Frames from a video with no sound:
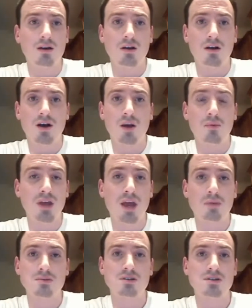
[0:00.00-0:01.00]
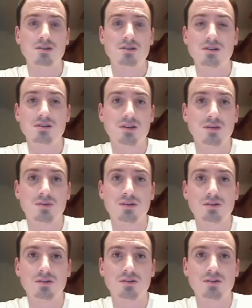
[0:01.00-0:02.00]
a couple games this season, this team has
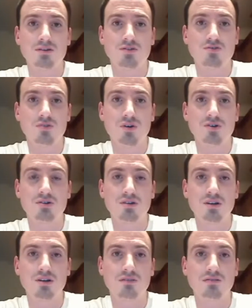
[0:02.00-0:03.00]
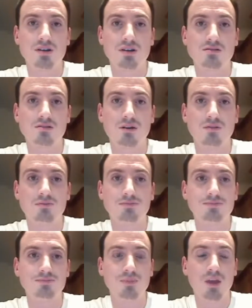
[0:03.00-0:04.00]
looked just atrocious on defense. So,
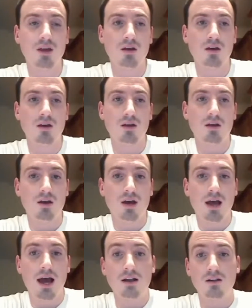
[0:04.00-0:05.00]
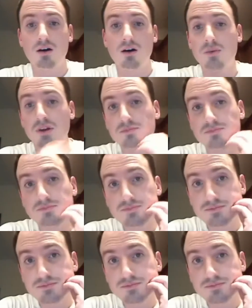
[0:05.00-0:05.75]
I don't know. I mean,